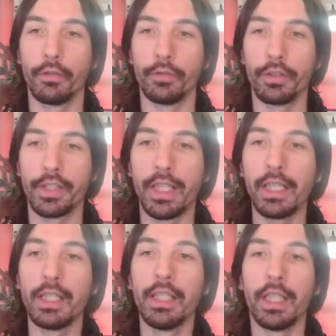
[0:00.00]

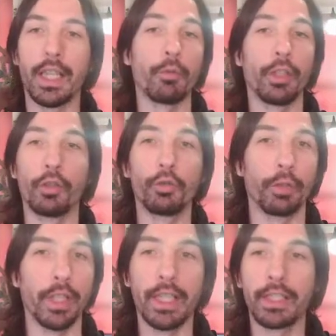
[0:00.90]
cell, and I'm going to
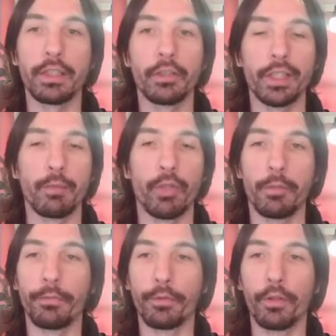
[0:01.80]
create, in the same way as
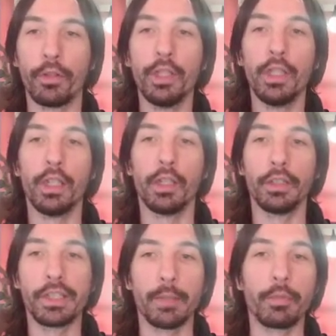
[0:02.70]
before, a
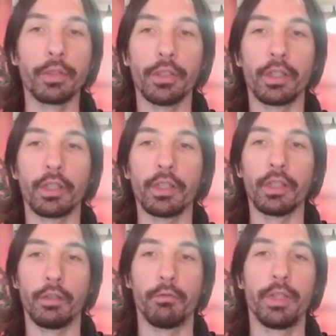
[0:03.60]
descriptor
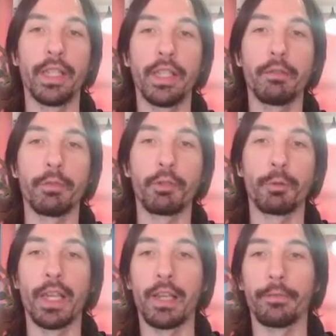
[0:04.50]
array which will
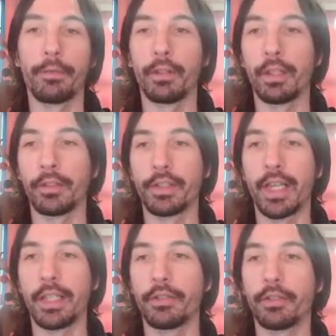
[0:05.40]
have the
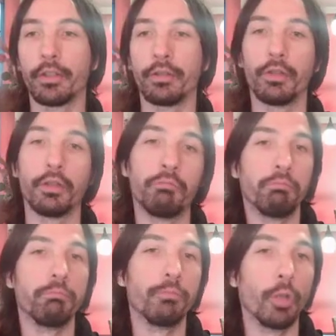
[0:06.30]
size, the
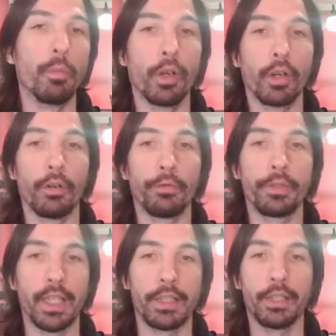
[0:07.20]
number of
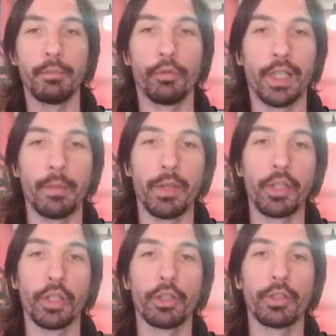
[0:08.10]
cells in both
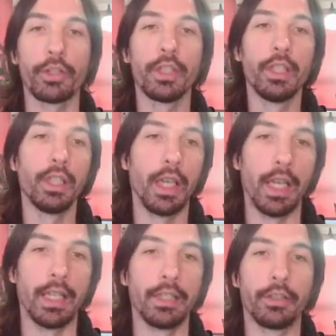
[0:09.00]
dimensions,
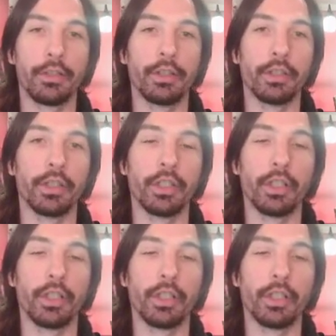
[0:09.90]
and the